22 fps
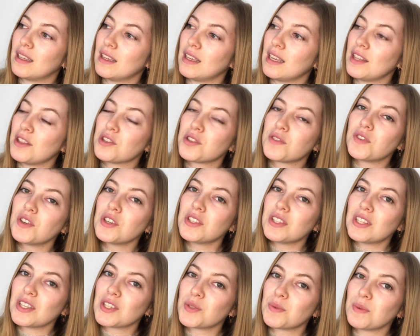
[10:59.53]
In those first
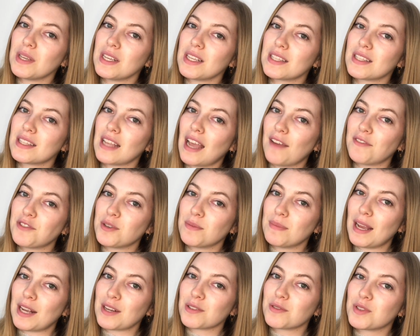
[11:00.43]
6 weeks after
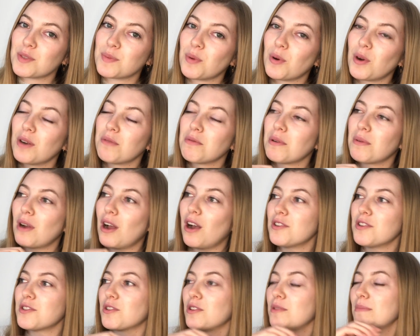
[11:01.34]
Max was born, we were
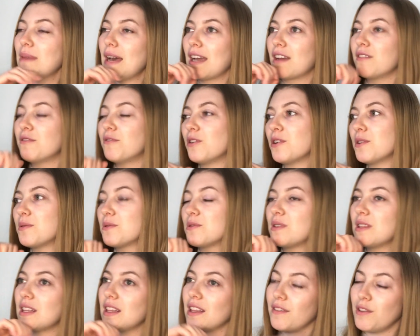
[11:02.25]
going back and forth
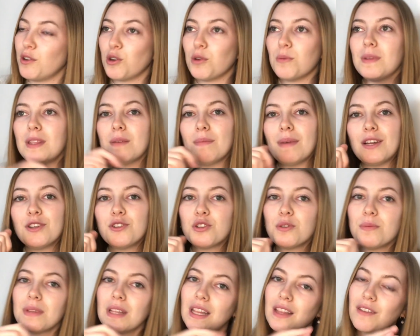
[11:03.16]
between the living room and the
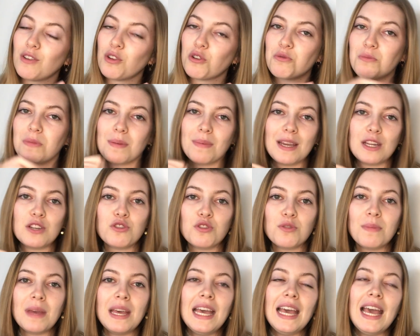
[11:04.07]
bedroom, the living room and the
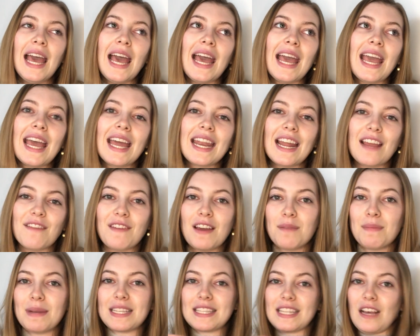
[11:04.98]
bedroom, and I found
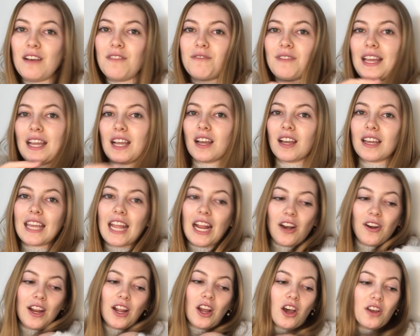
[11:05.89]
myself like
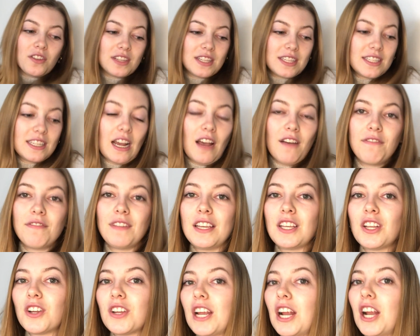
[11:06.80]
carrying all this stuff. Like
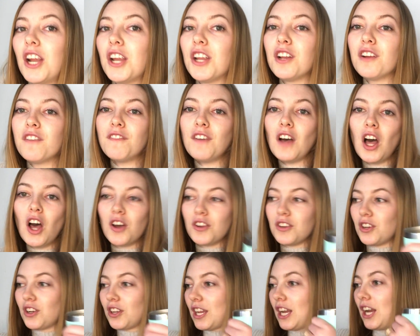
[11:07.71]
you're carrying your phone,
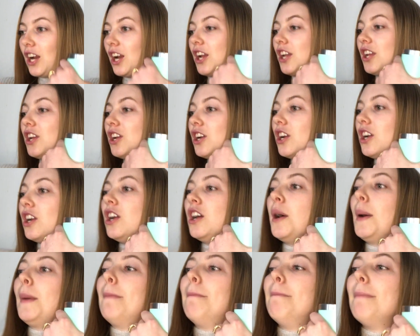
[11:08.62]
you're carrying your
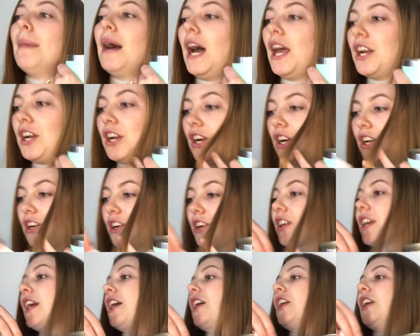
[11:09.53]
monitor, you're
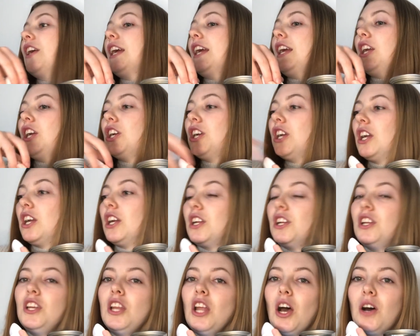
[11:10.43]
carrying your
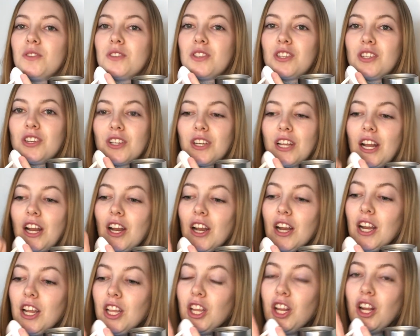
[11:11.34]
notes, you're
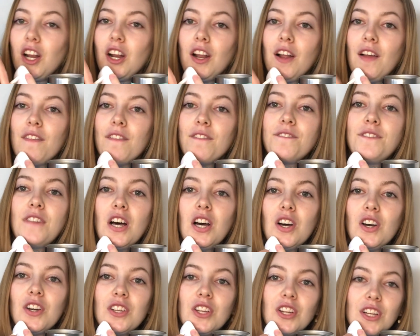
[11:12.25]
carrying your
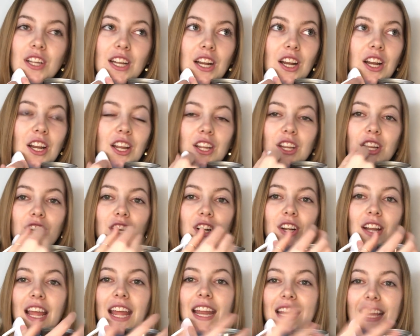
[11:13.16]
phone, you're carrying your
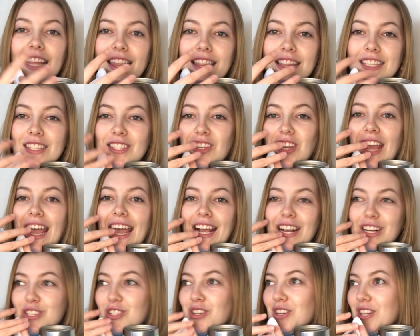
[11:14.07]
any
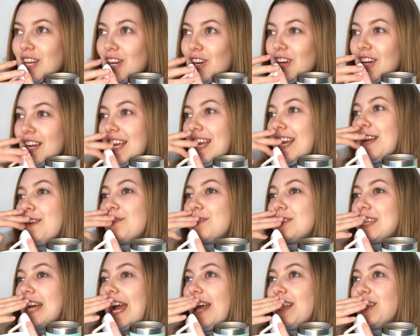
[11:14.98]
snacks, you're carrying
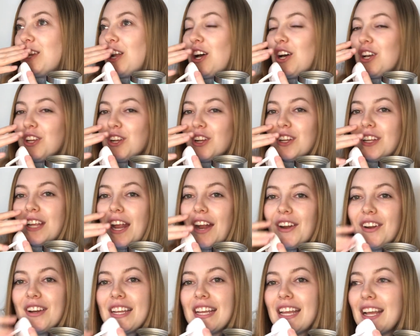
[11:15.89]
Tylenol, you're
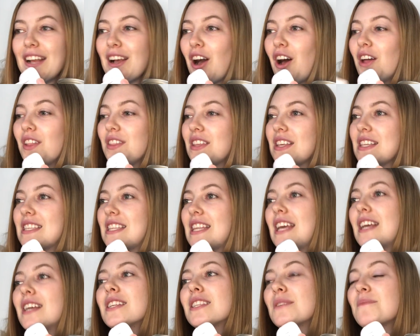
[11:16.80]
carrying all these
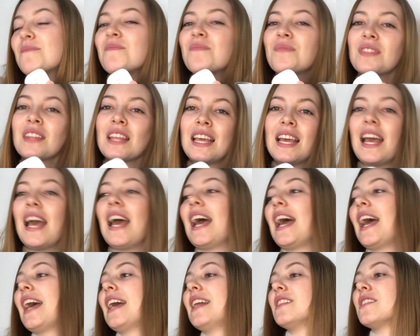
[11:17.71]
things.
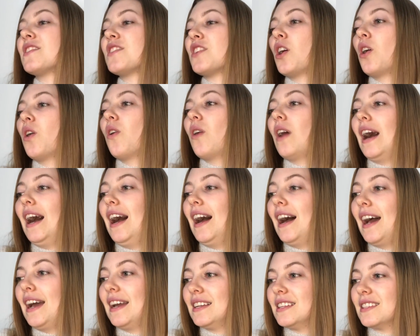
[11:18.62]
And so
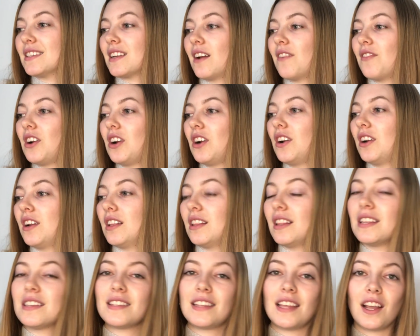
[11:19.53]
I discovered
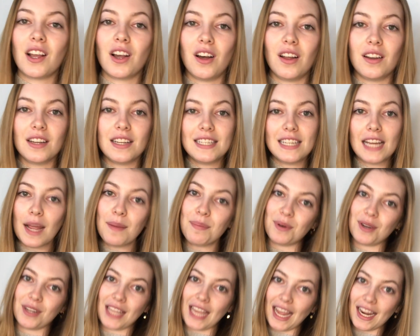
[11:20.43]
this thing called a diaper
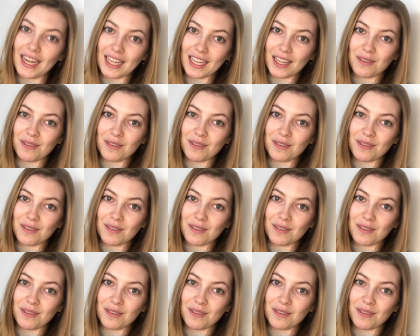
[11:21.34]
caddy.